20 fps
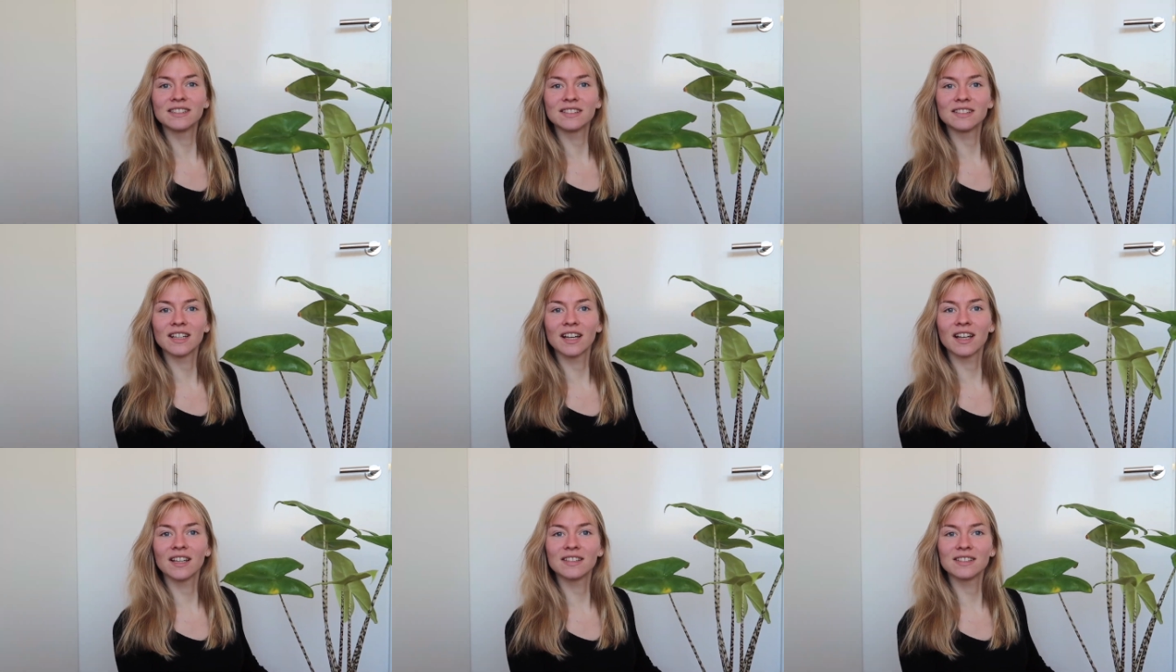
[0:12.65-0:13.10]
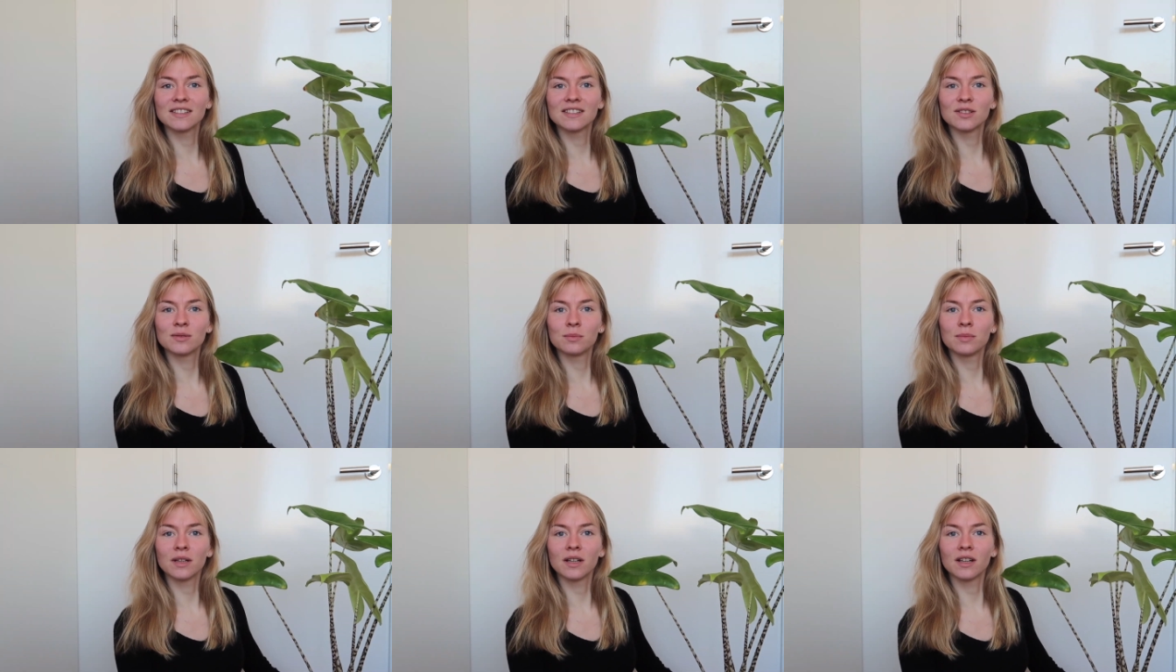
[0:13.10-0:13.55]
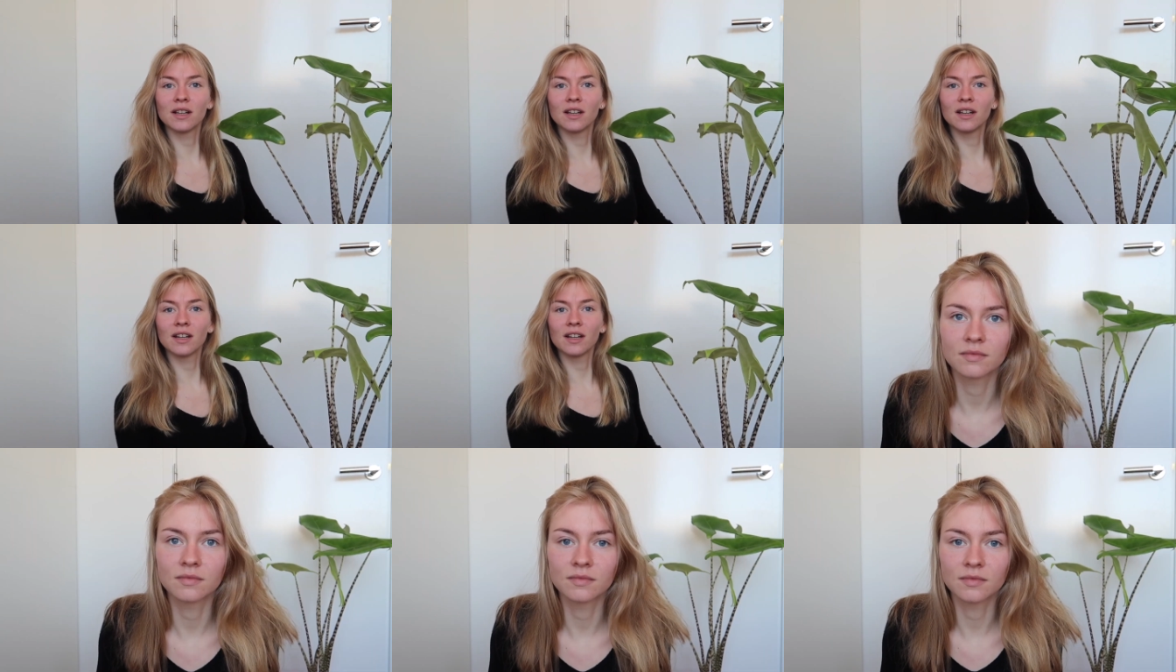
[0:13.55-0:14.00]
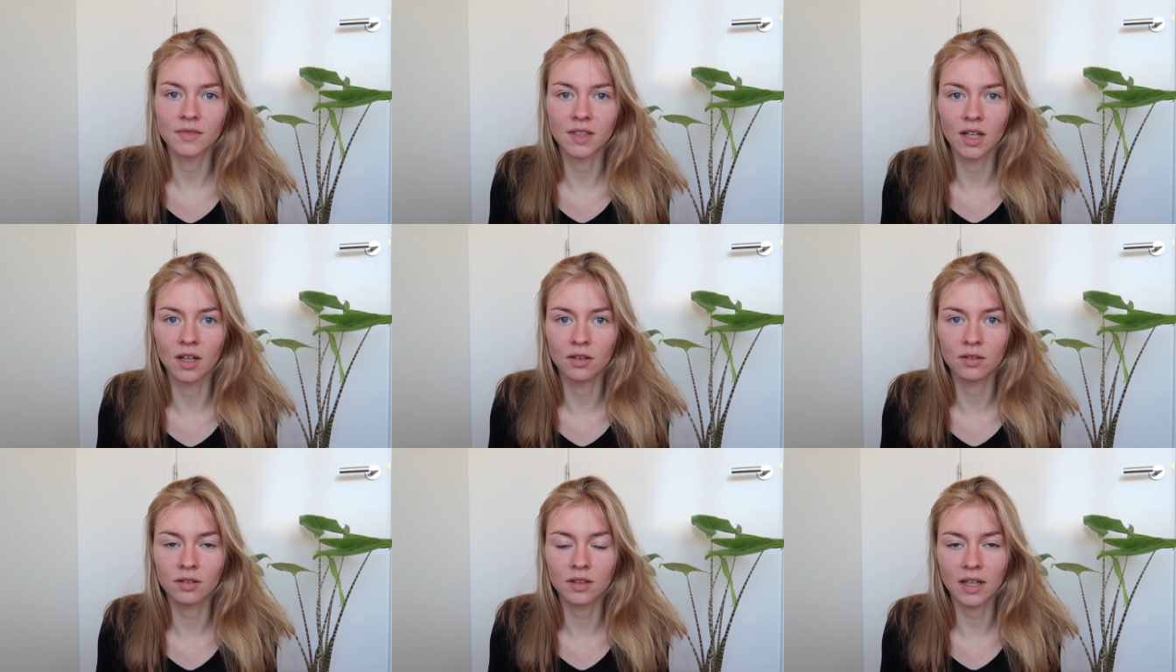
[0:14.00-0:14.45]
Nah, it's too big.
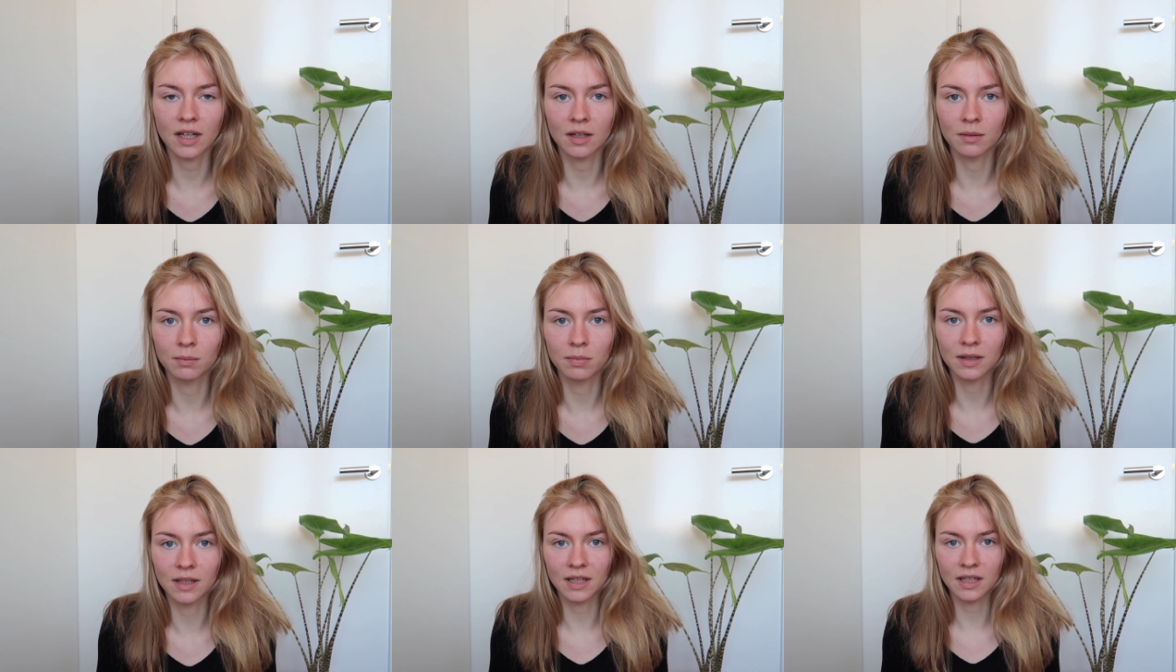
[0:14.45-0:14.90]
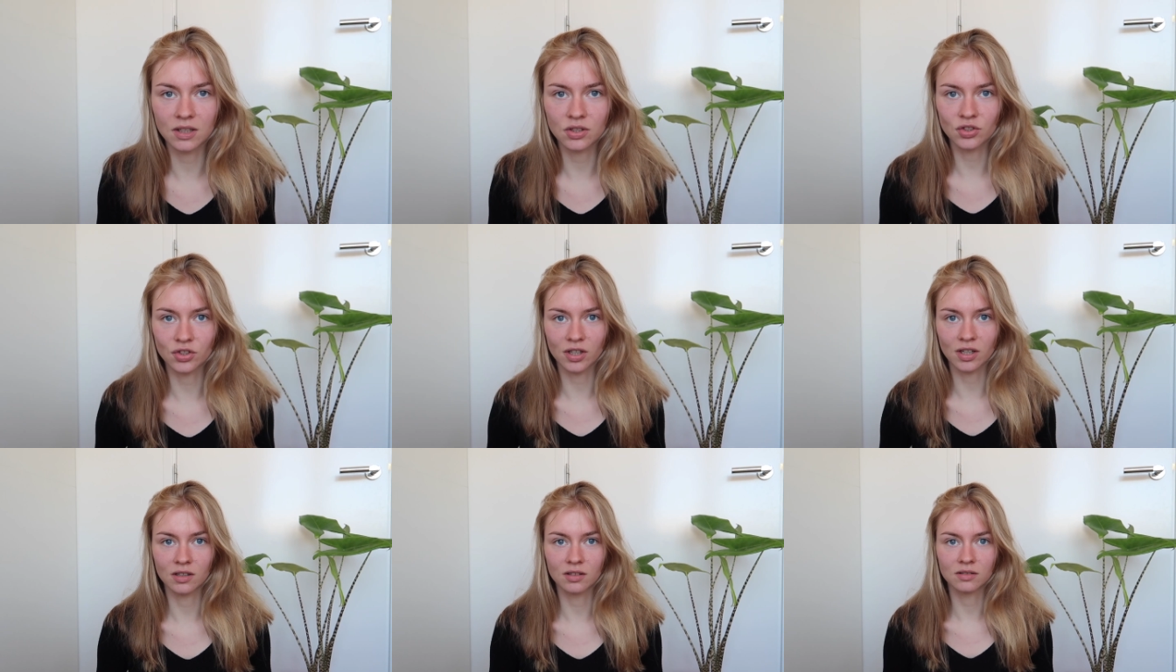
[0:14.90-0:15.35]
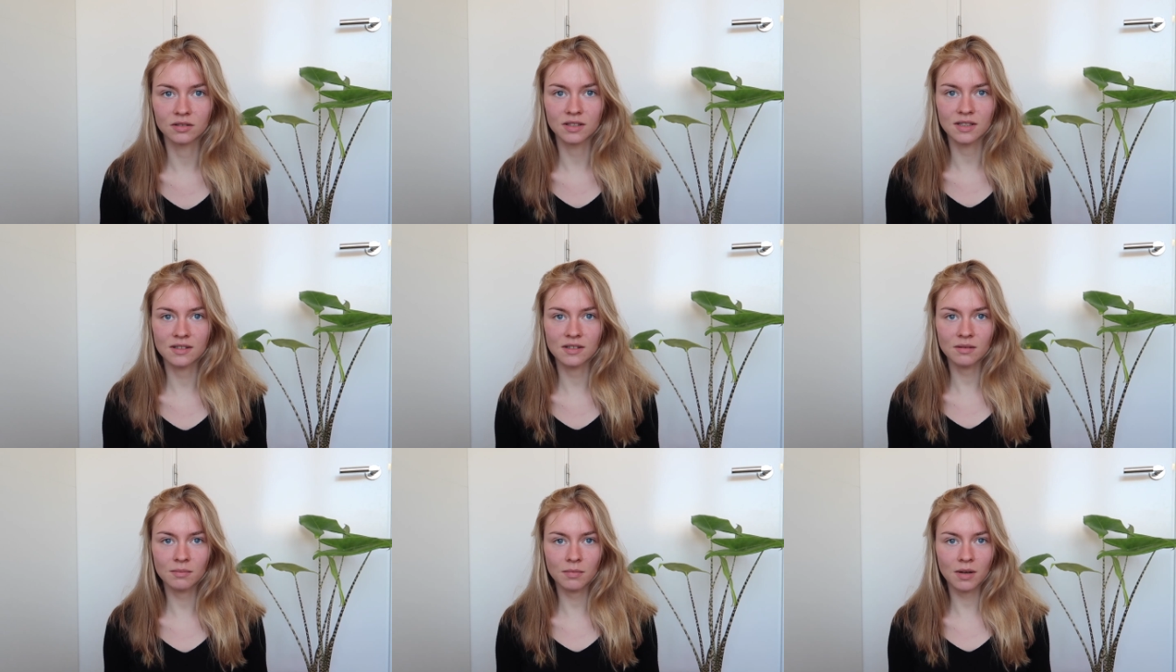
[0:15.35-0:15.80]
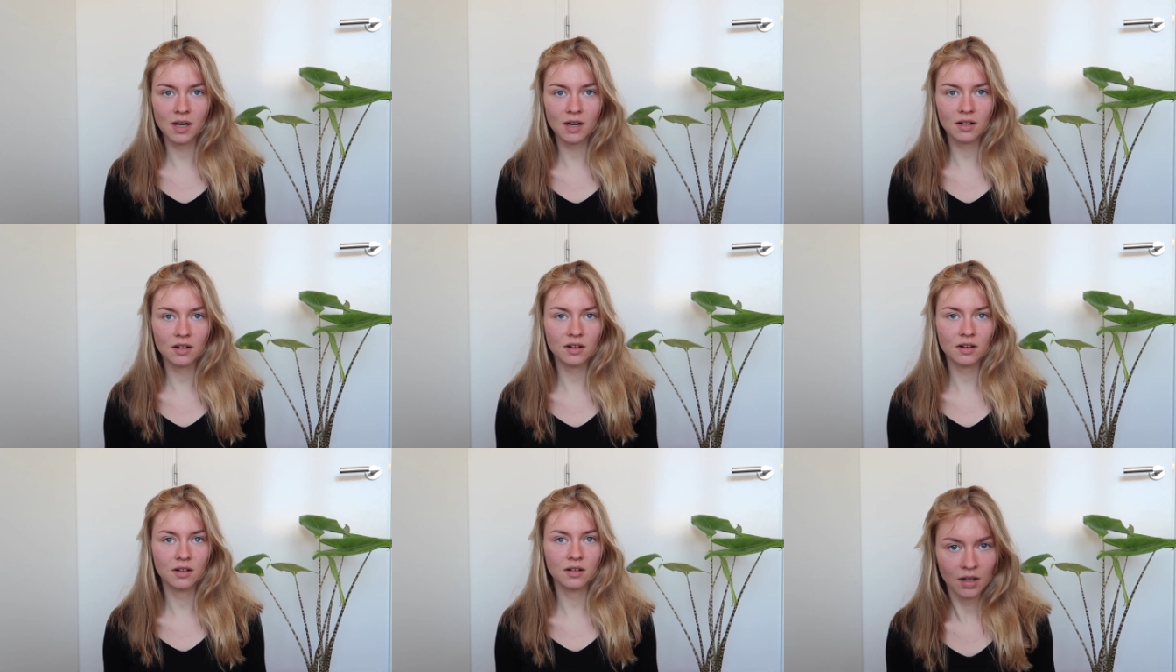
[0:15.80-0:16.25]
Now look like a plant channel. Does it
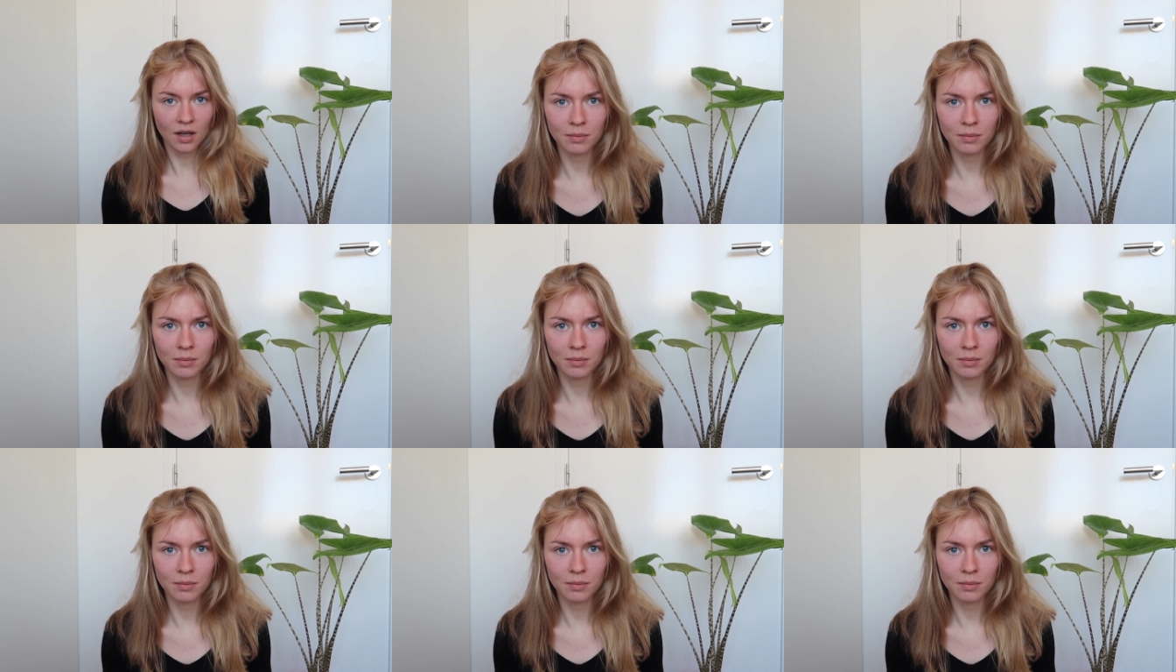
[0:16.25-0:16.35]
matter?